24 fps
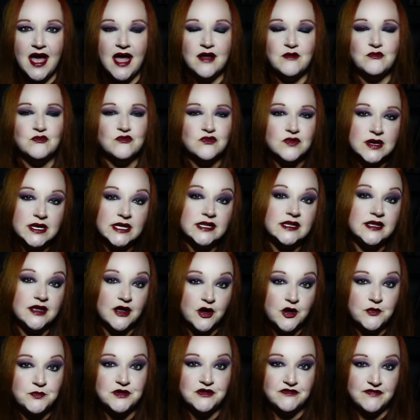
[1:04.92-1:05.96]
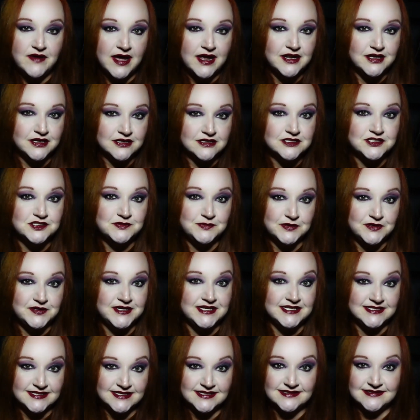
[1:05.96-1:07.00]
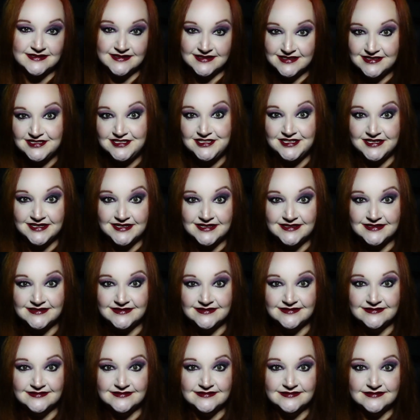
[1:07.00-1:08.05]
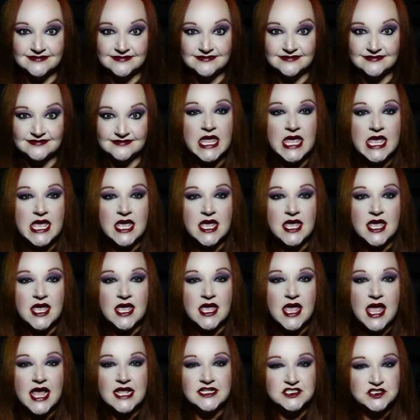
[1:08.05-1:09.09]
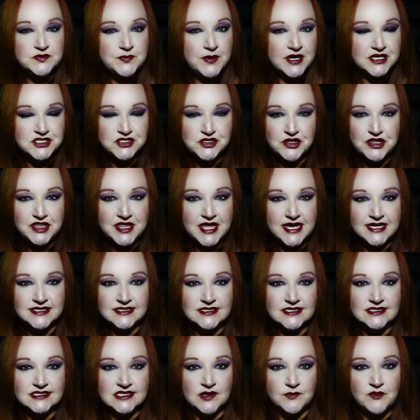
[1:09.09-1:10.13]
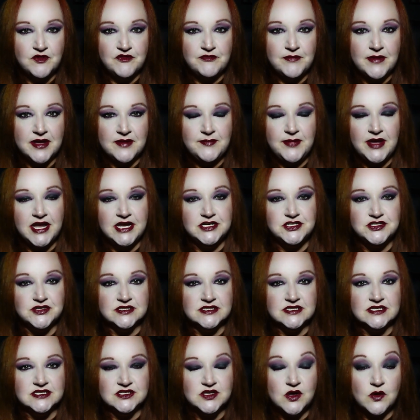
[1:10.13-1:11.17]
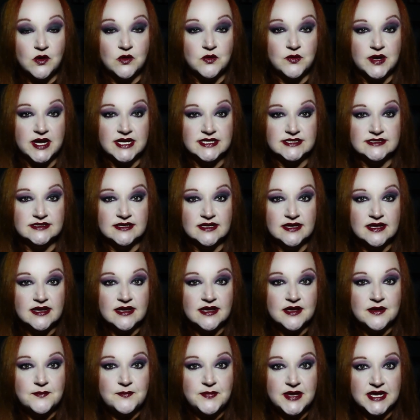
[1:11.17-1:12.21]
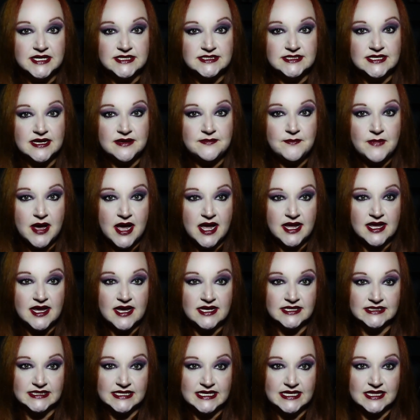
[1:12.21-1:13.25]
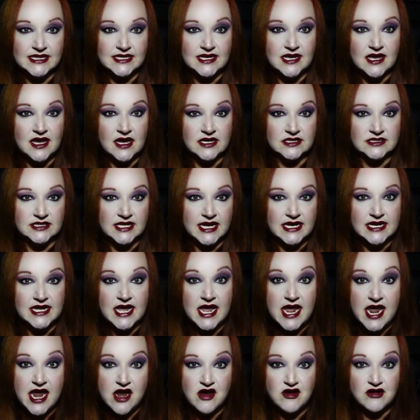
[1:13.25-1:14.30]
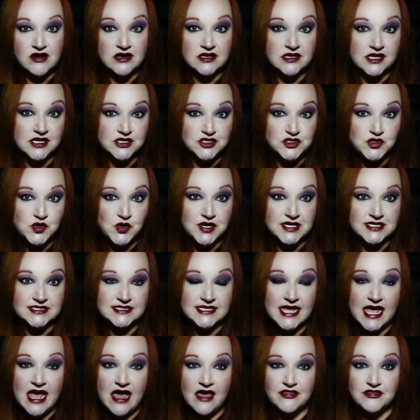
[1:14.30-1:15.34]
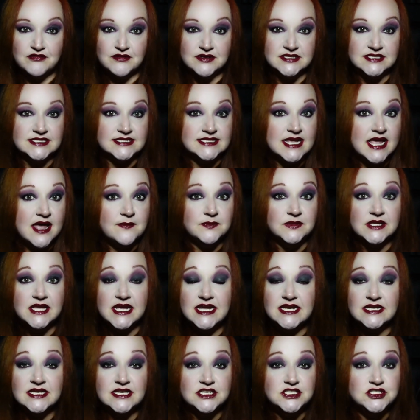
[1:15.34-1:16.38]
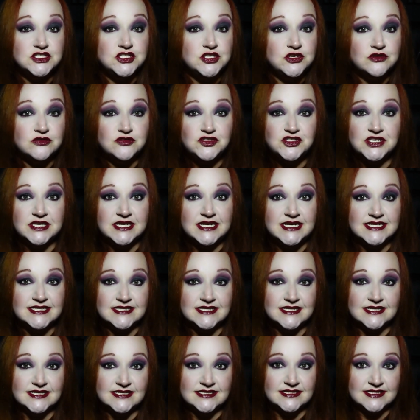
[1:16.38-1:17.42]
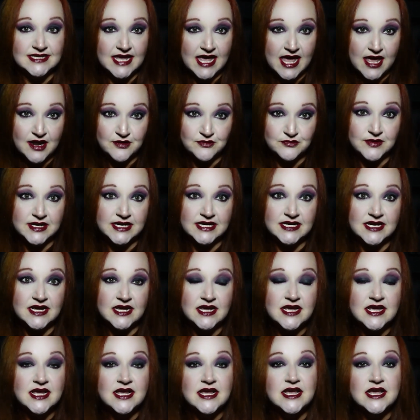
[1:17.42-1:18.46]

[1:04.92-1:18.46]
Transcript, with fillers: I really hope you've had a good spooky season this year. And special thanks to some of my patrons as always. Pixie, Maya, Alethea, Elena, Aaron, Katoris, Catherine, Sam, Linda, two Janices, Katarina.